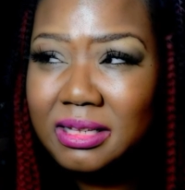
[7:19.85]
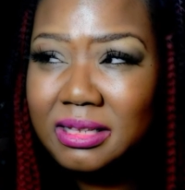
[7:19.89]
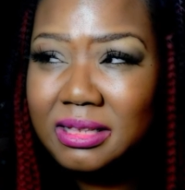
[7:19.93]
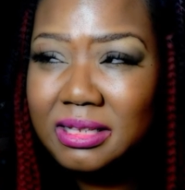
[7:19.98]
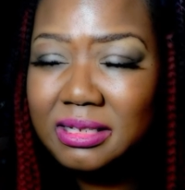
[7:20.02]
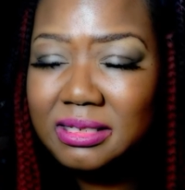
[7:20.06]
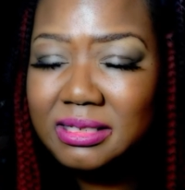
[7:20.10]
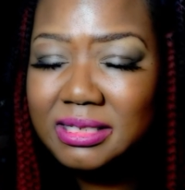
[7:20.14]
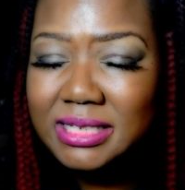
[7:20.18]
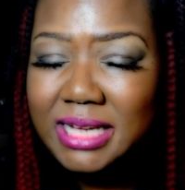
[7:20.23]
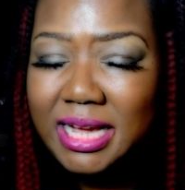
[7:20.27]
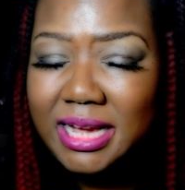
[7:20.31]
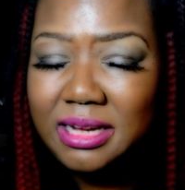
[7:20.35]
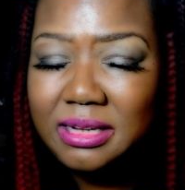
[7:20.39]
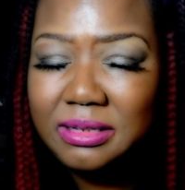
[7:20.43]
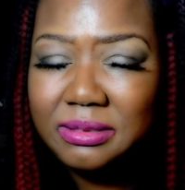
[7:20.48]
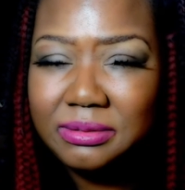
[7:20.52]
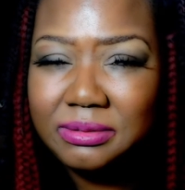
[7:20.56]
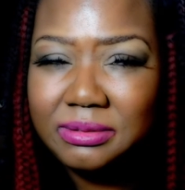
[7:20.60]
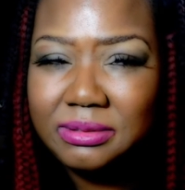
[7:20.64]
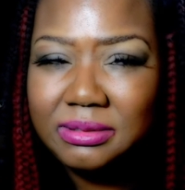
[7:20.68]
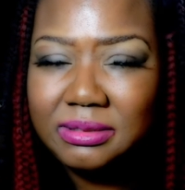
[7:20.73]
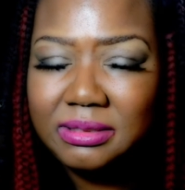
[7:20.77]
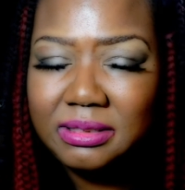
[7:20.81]
The
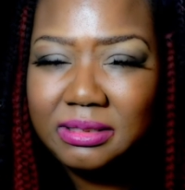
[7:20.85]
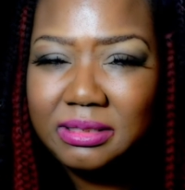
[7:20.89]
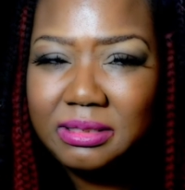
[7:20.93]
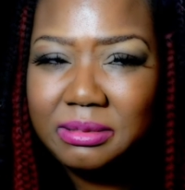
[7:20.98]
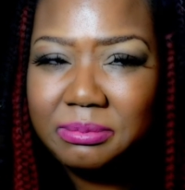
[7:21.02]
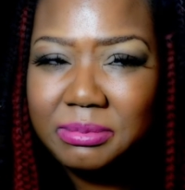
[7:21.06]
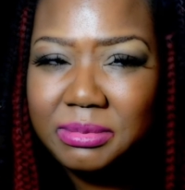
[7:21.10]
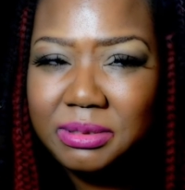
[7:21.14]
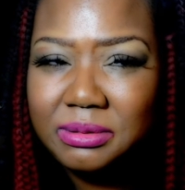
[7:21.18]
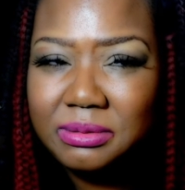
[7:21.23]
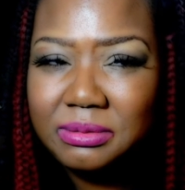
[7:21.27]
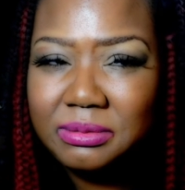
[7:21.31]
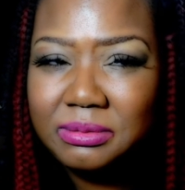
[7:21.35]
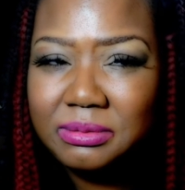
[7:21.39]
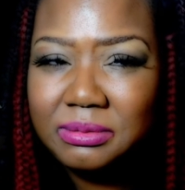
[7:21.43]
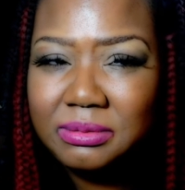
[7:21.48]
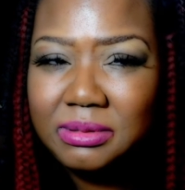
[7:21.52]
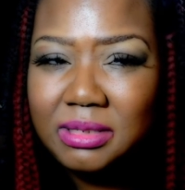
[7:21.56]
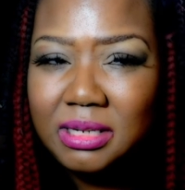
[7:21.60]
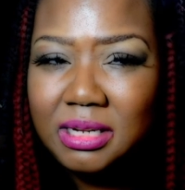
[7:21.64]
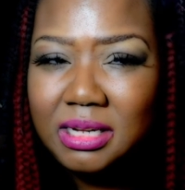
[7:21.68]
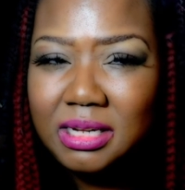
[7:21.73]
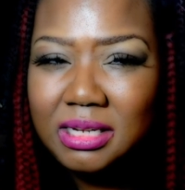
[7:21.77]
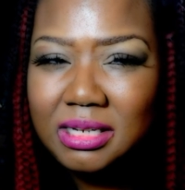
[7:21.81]
cycles of the moon.
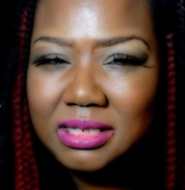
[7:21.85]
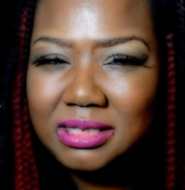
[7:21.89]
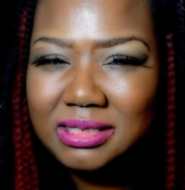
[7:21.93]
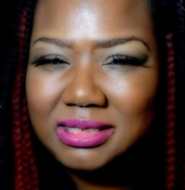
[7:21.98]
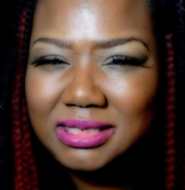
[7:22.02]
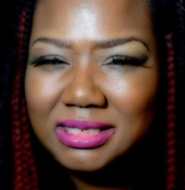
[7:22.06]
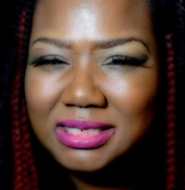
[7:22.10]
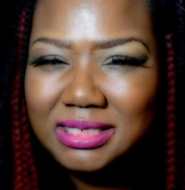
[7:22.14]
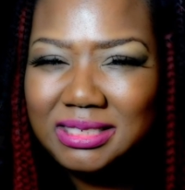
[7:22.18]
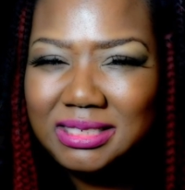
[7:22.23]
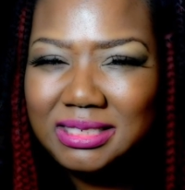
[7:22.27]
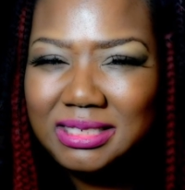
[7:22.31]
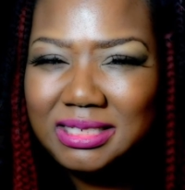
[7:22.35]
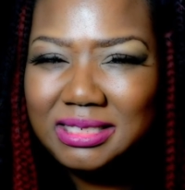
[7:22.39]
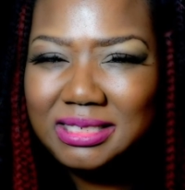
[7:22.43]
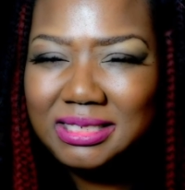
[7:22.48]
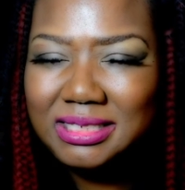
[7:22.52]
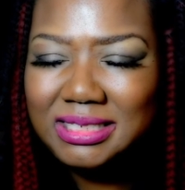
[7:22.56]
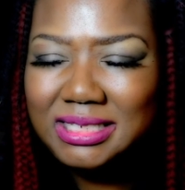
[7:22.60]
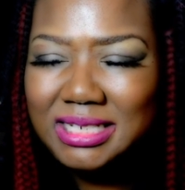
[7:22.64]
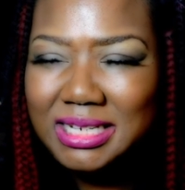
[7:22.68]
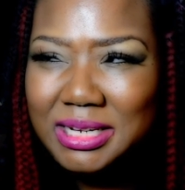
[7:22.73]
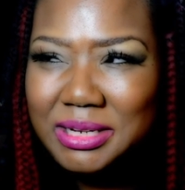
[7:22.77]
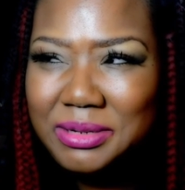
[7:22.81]
It's just to
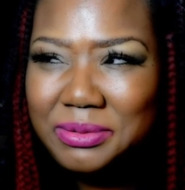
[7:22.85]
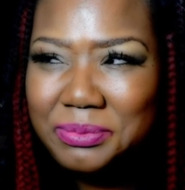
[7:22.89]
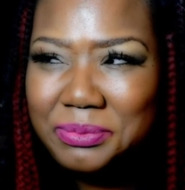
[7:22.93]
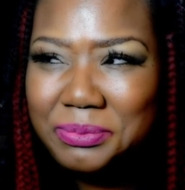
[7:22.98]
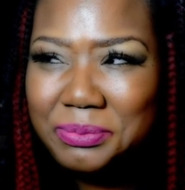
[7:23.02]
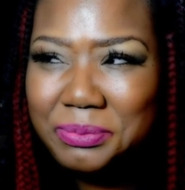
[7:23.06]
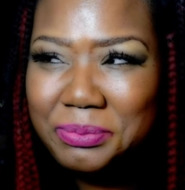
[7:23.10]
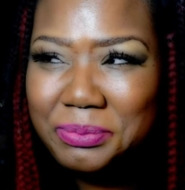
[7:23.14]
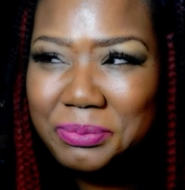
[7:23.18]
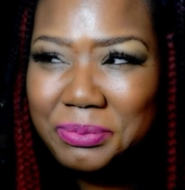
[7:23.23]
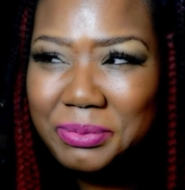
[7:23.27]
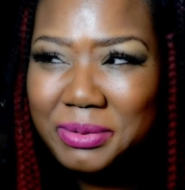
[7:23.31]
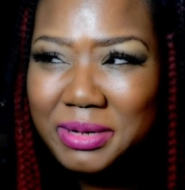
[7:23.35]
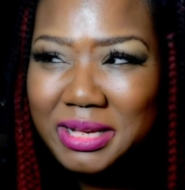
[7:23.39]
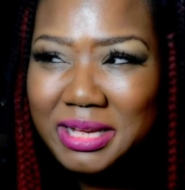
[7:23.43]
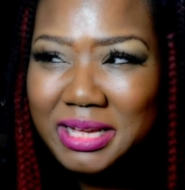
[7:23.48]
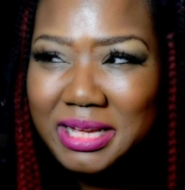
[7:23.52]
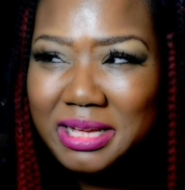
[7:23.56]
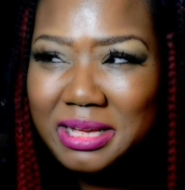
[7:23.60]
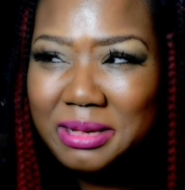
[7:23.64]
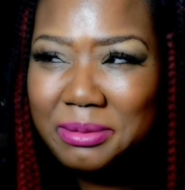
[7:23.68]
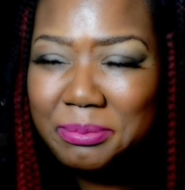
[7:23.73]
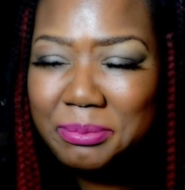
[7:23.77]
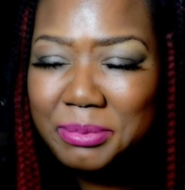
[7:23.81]
see
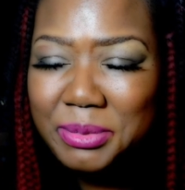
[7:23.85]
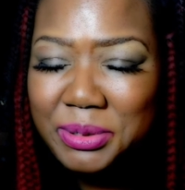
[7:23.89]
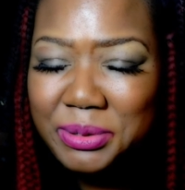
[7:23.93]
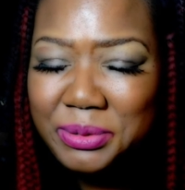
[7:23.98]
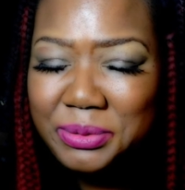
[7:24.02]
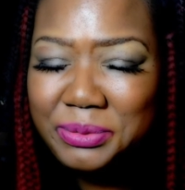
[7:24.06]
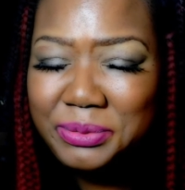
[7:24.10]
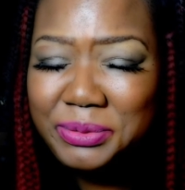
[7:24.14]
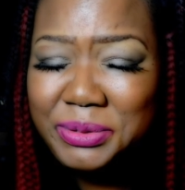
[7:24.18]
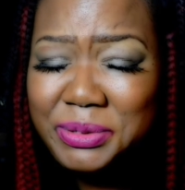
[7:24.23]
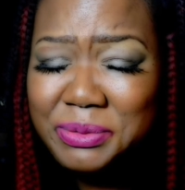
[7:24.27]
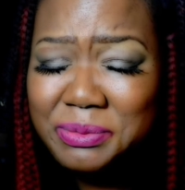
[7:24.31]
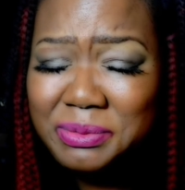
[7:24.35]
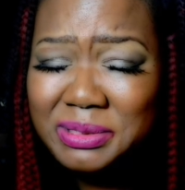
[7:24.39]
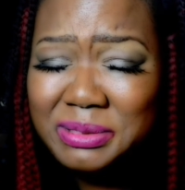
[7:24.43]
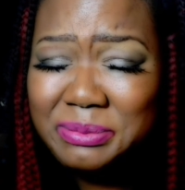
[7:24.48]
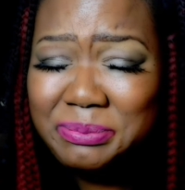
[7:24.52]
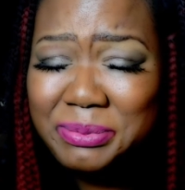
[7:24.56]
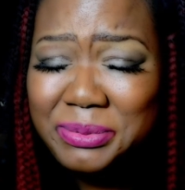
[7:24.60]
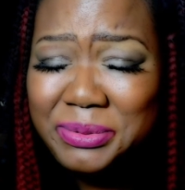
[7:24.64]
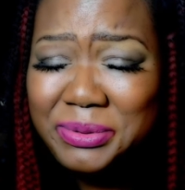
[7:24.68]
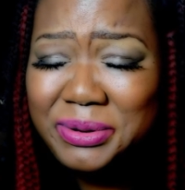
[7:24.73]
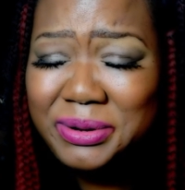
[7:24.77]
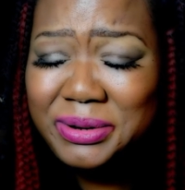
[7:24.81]
what moon you was
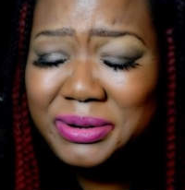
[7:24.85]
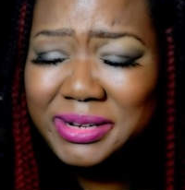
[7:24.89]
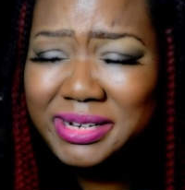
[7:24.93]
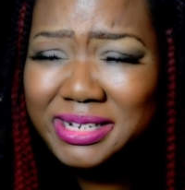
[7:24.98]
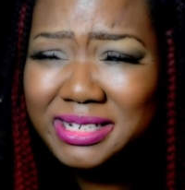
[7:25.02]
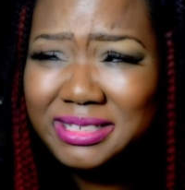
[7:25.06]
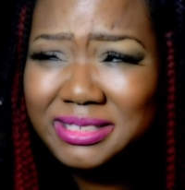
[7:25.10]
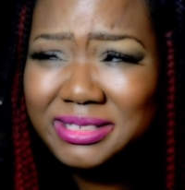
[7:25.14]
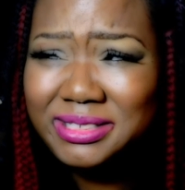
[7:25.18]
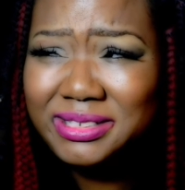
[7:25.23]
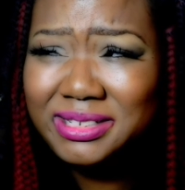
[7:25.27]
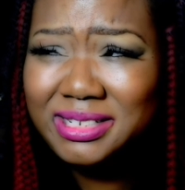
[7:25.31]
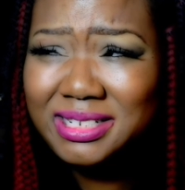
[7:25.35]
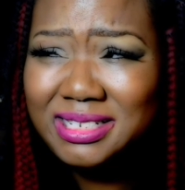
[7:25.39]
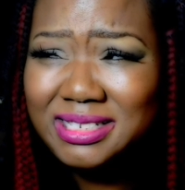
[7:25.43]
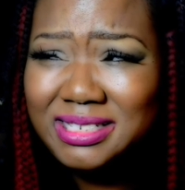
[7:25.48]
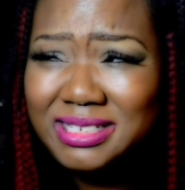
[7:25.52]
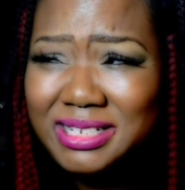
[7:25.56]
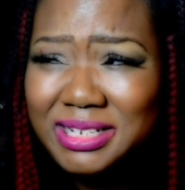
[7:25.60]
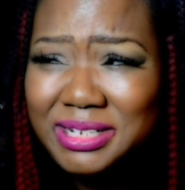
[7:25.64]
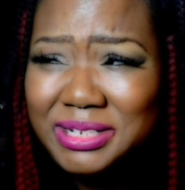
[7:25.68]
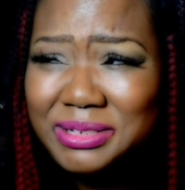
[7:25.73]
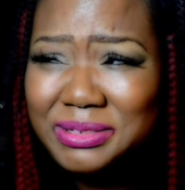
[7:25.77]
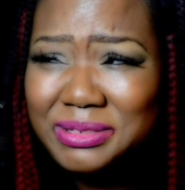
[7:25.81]
born under can
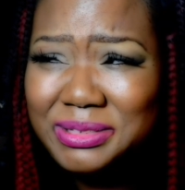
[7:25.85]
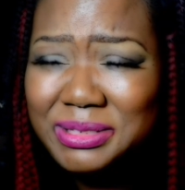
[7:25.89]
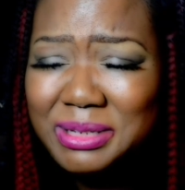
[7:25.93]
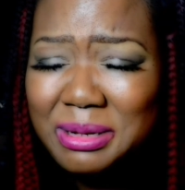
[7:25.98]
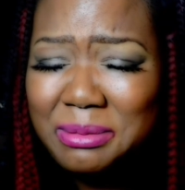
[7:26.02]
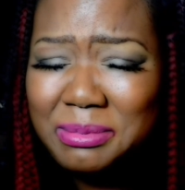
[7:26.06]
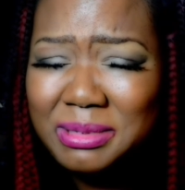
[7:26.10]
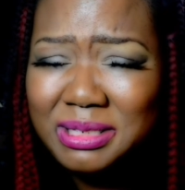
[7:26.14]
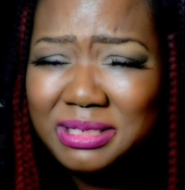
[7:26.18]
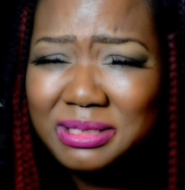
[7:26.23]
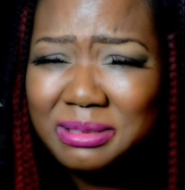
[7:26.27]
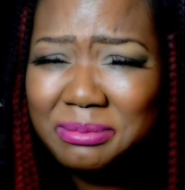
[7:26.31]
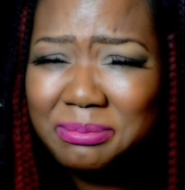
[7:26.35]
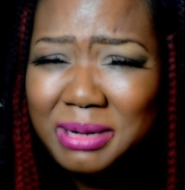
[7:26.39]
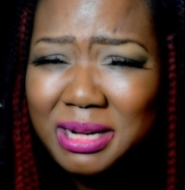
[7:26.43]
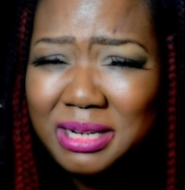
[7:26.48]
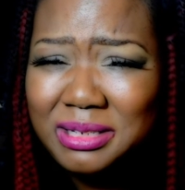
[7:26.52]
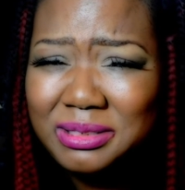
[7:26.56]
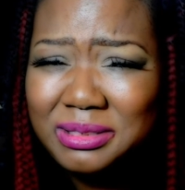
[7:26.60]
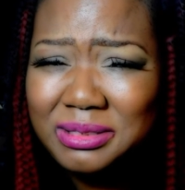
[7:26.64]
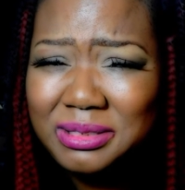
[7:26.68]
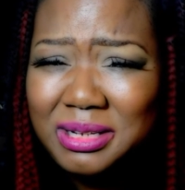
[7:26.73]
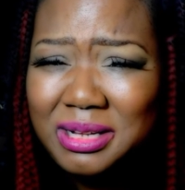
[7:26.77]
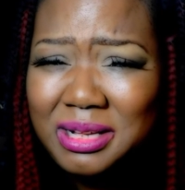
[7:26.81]
tell you so much
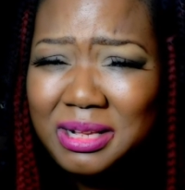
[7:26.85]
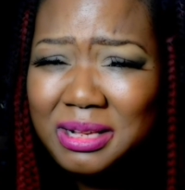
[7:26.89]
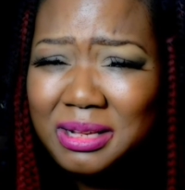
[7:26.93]
about